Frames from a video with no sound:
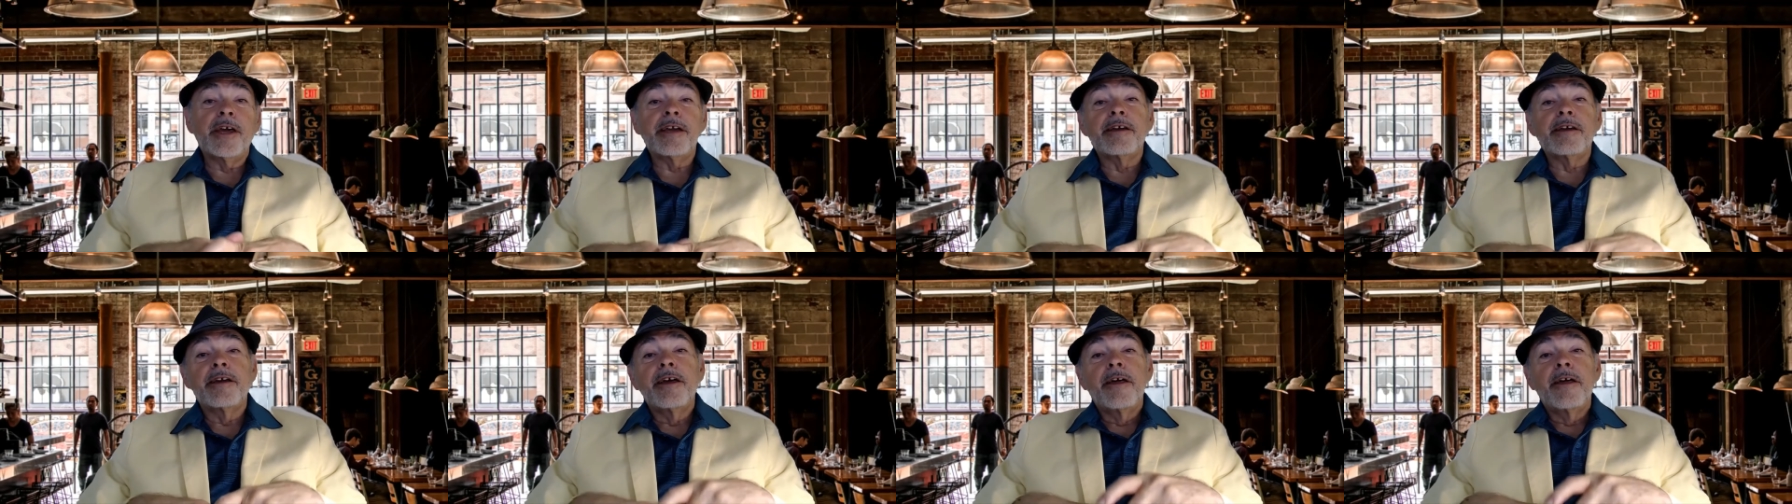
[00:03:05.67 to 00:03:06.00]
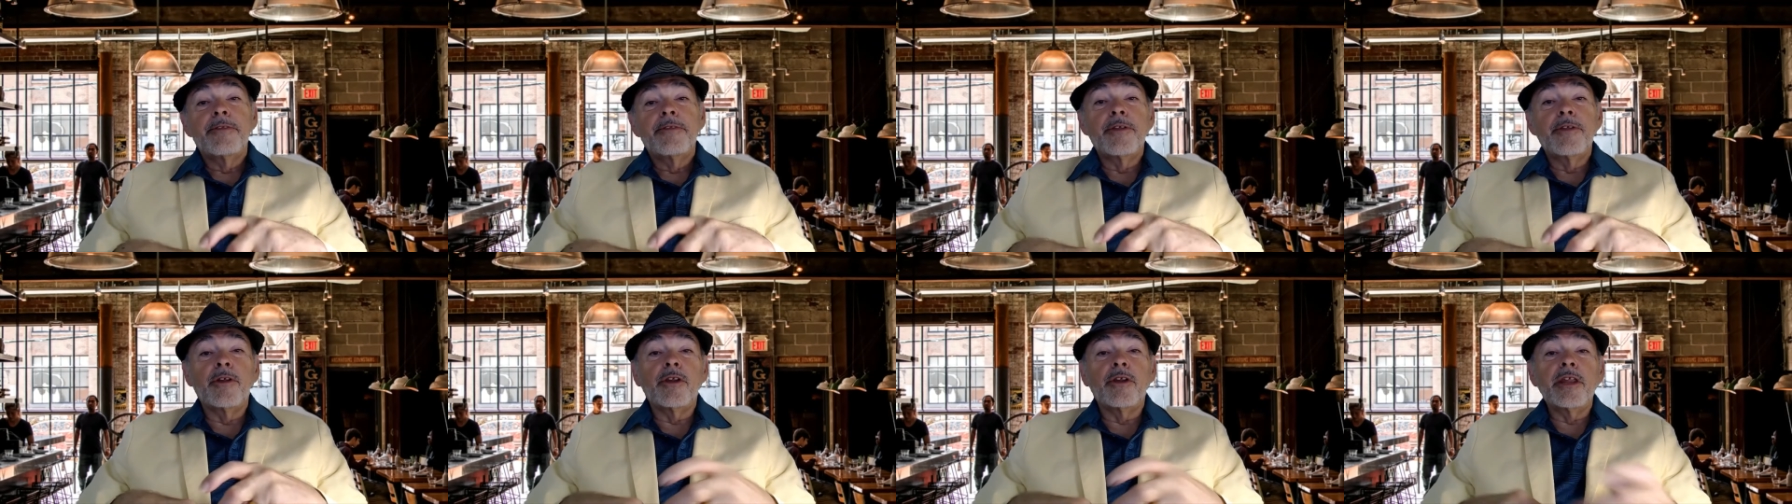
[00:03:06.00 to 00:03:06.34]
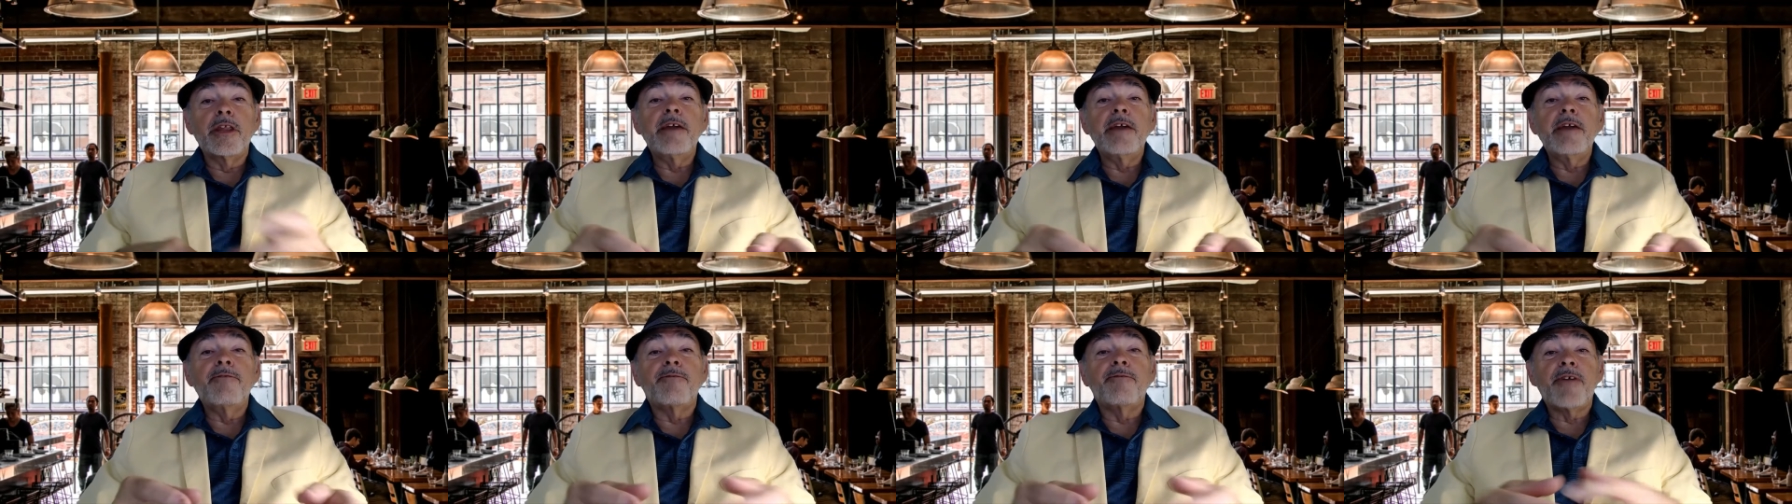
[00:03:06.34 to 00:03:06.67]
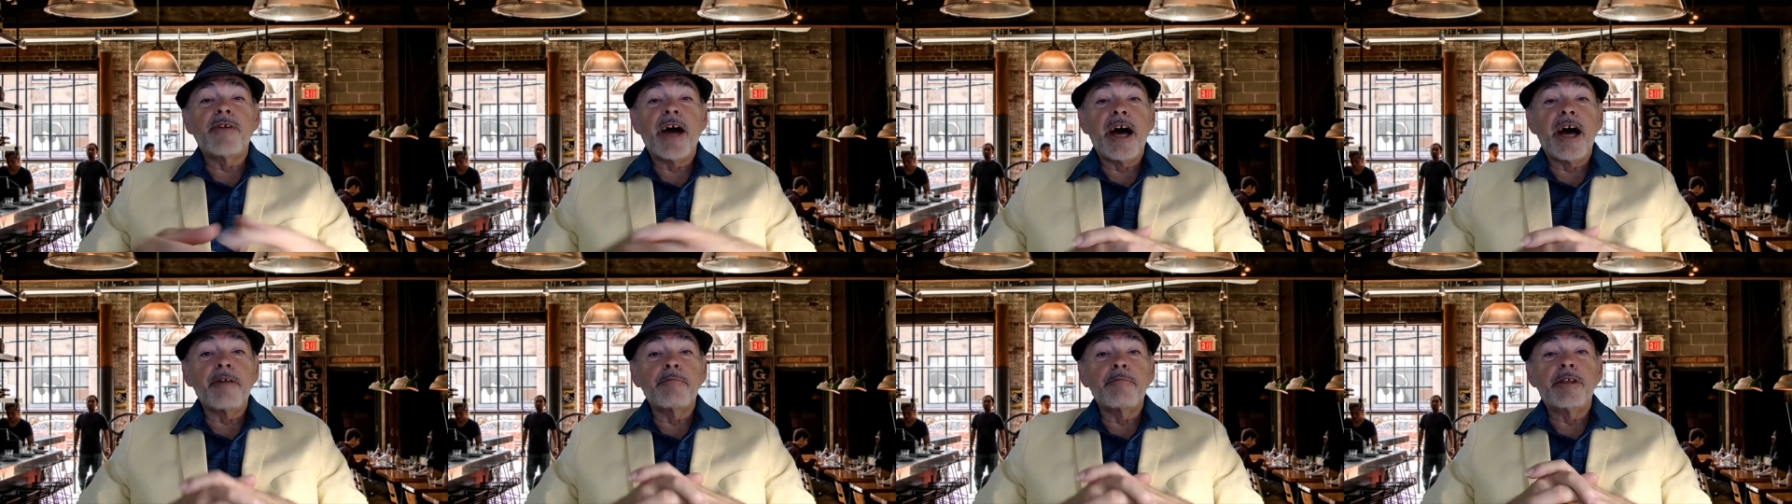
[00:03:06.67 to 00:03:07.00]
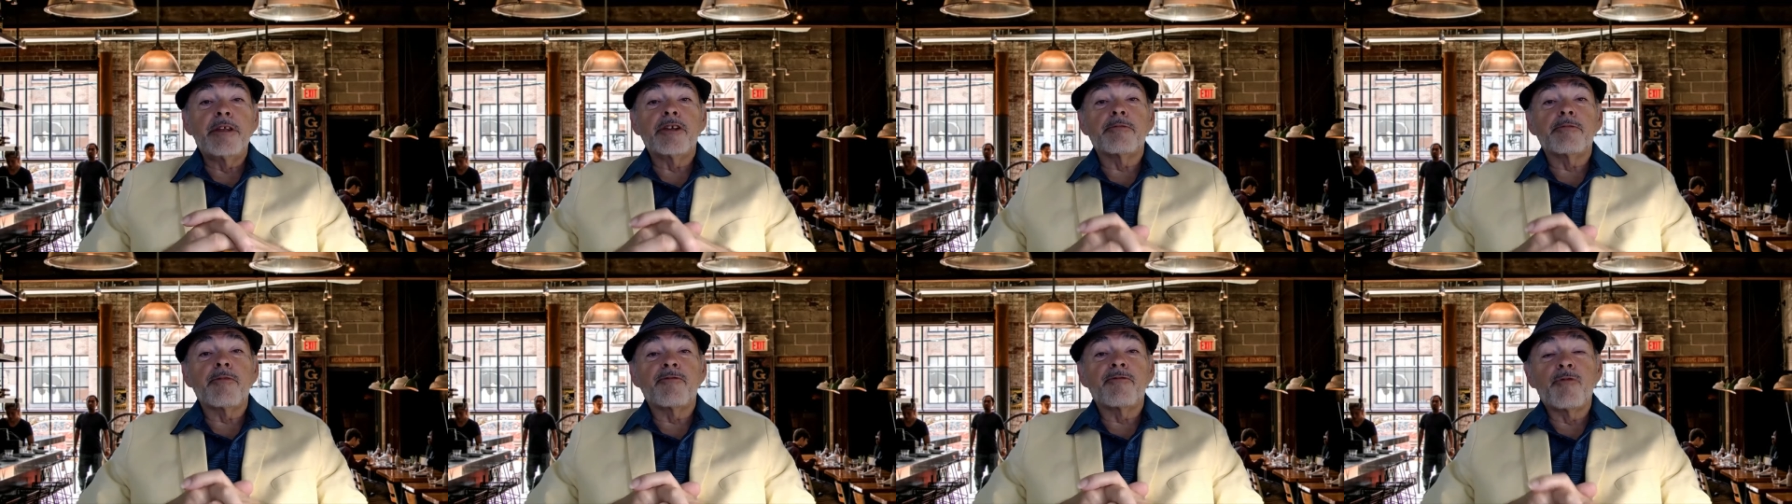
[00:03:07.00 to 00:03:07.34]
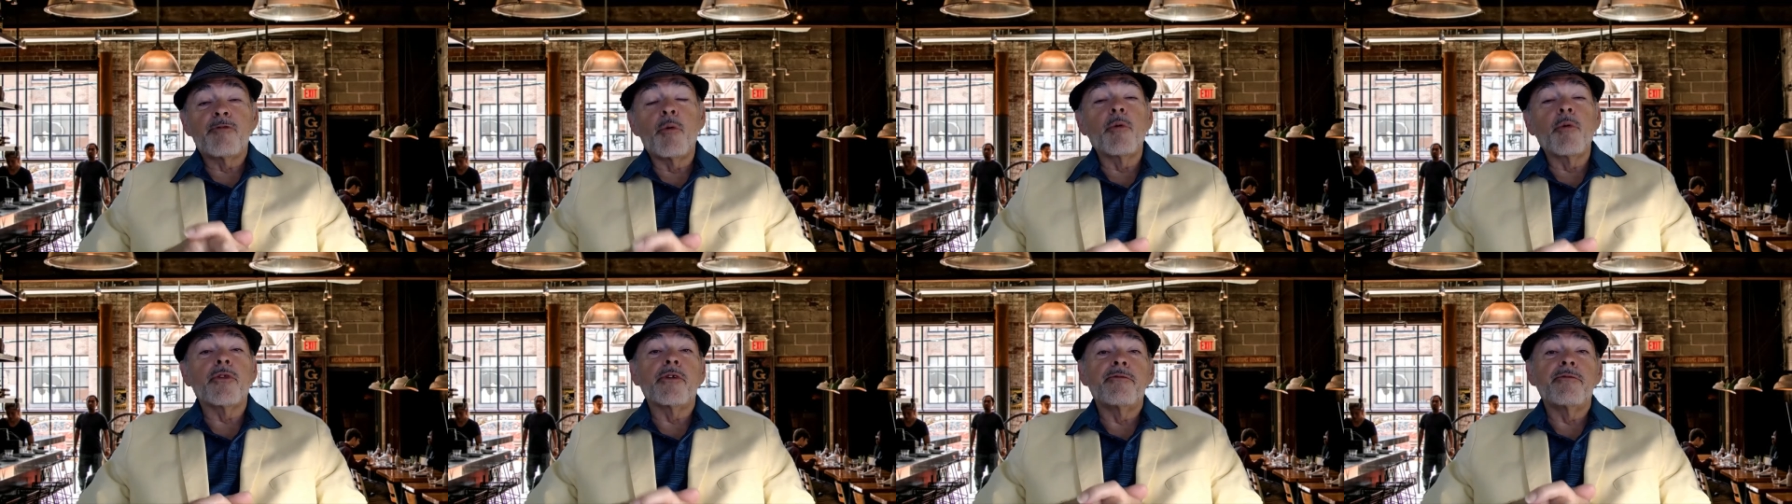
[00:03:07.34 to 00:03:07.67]
They'll leave 5 minutes before their
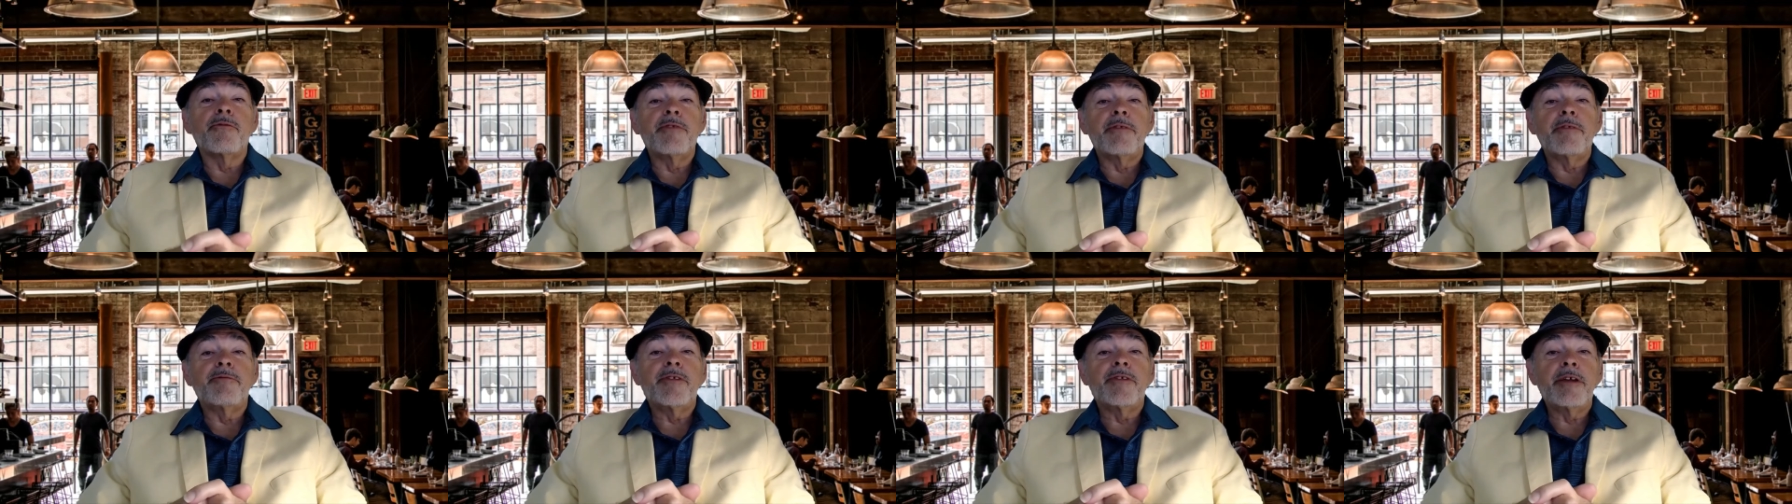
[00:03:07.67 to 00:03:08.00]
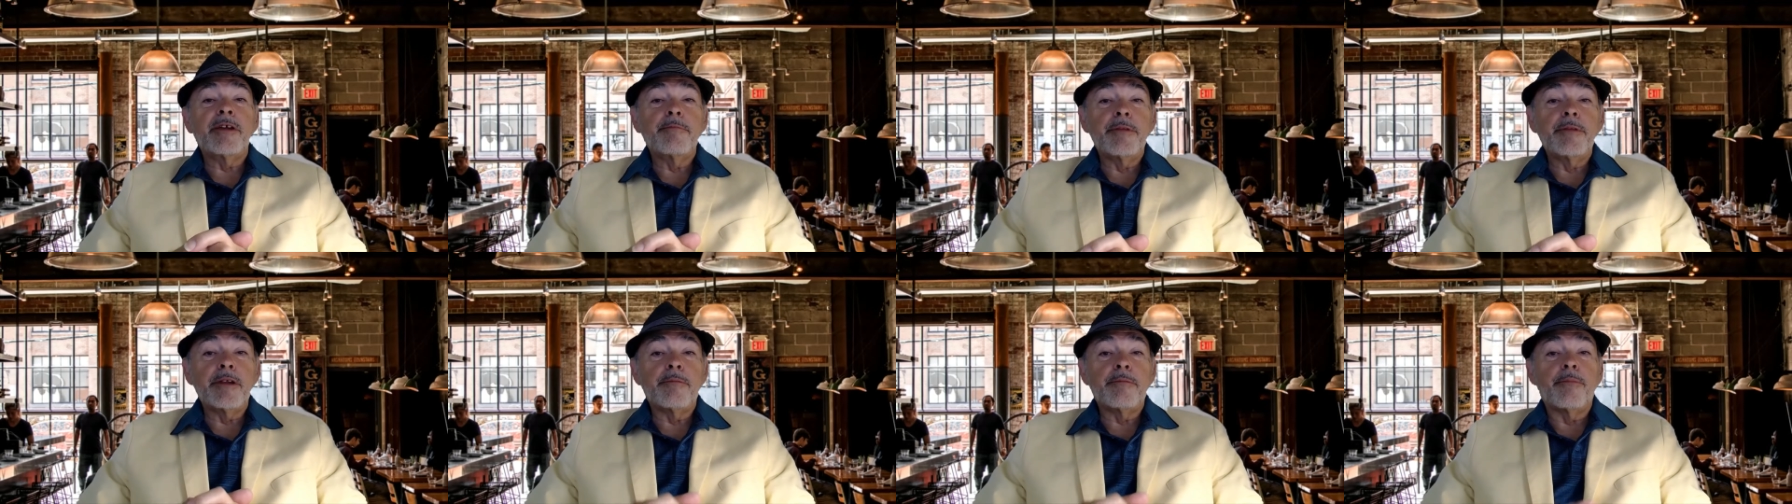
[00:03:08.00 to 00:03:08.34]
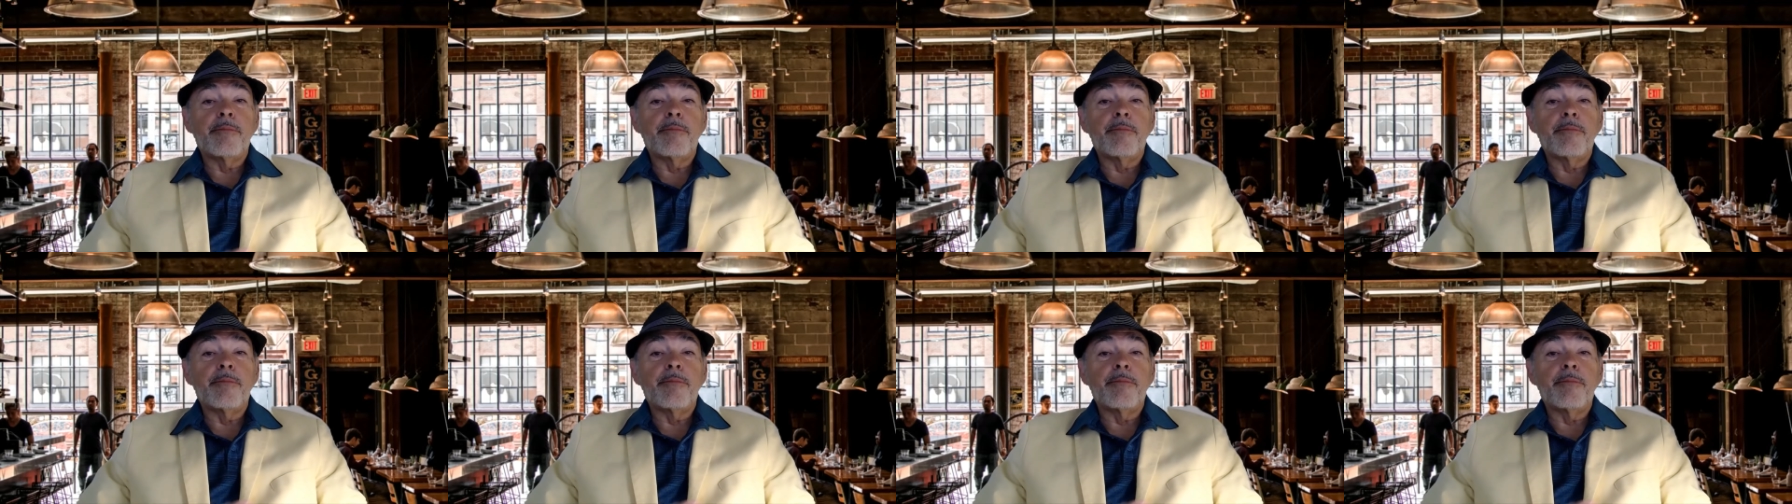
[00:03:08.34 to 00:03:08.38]
15-minute break,